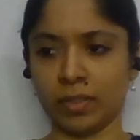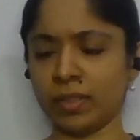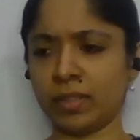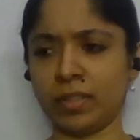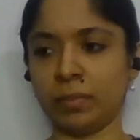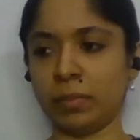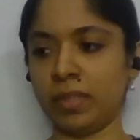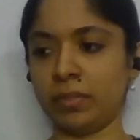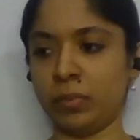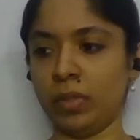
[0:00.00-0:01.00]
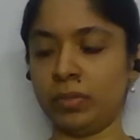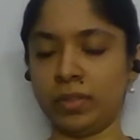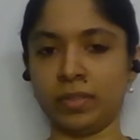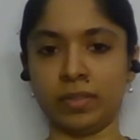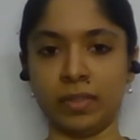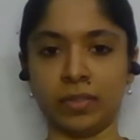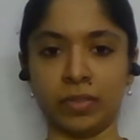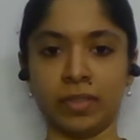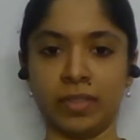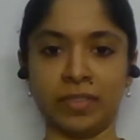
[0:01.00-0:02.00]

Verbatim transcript: And then I'm like, wow, this is interesting.